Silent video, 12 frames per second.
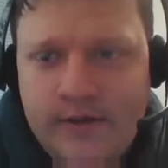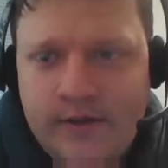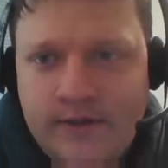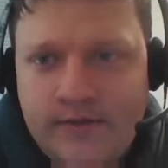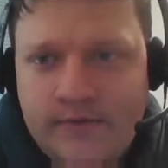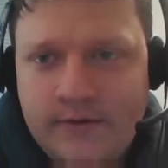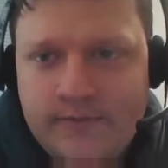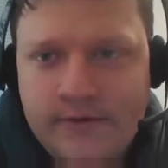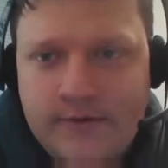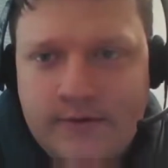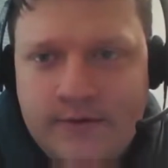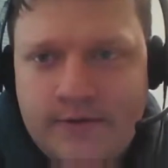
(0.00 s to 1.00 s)
and for
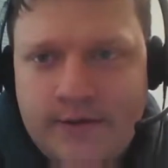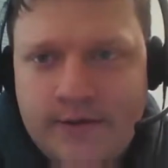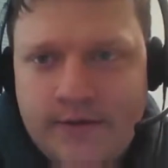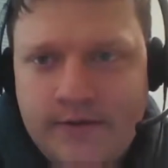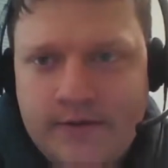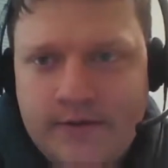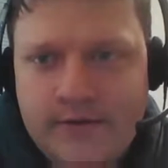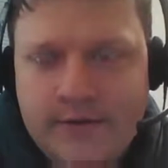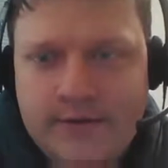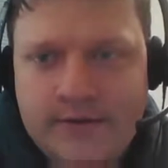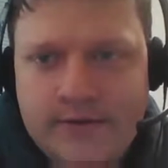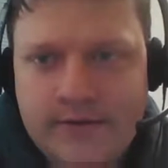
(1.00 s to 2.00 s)
inventory tracking, and this
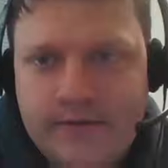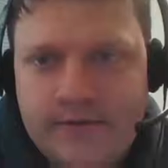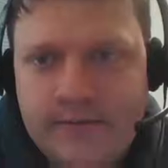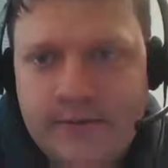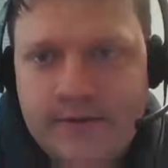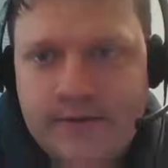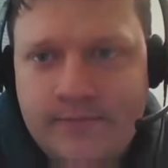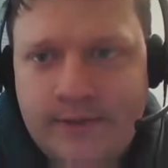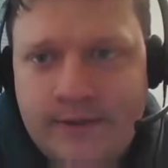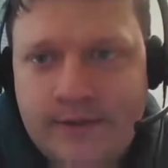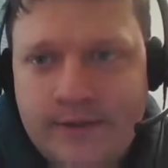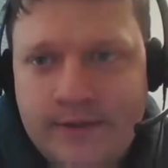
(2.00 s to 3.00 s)
basically replaced
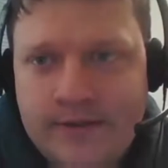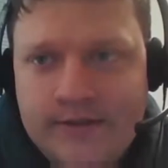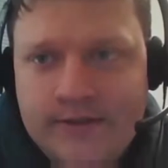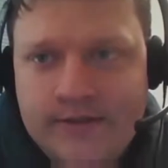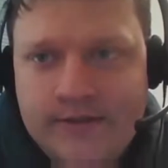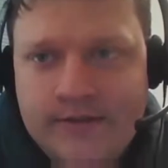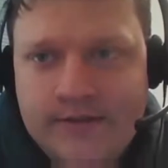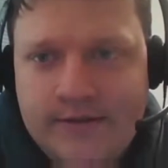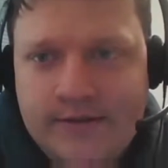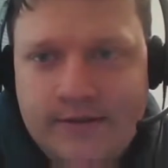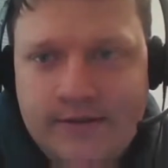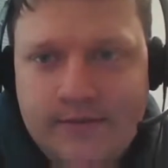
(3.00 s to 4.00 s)
them all and has
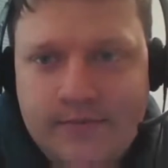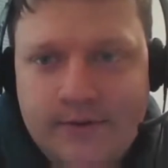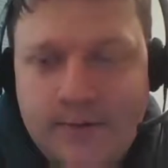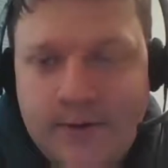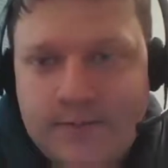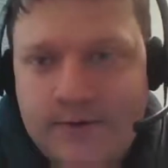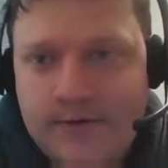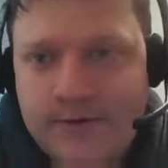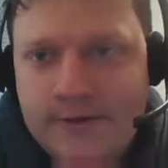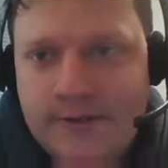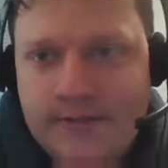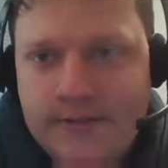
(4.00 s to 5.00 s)
done a much
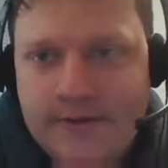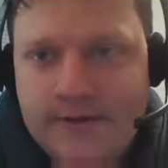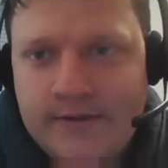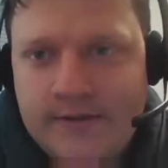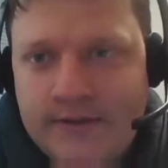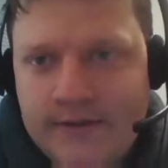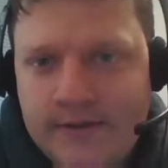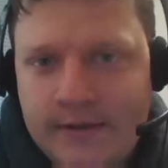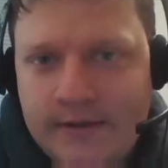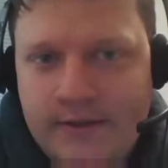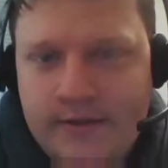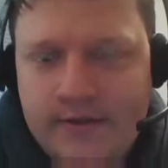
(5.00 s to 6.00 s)
better job at letting us
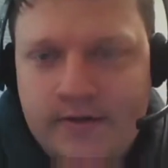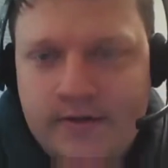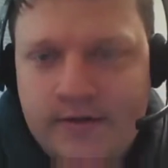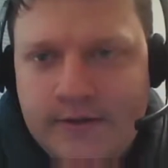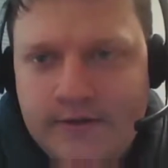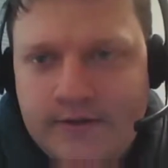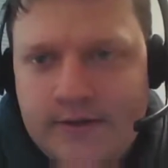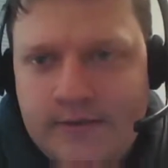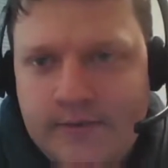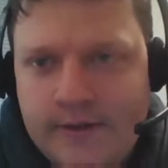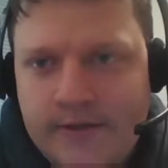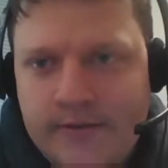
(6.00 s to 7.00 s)
see everything that's
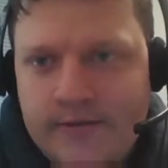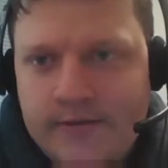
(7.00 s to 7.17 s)
coming in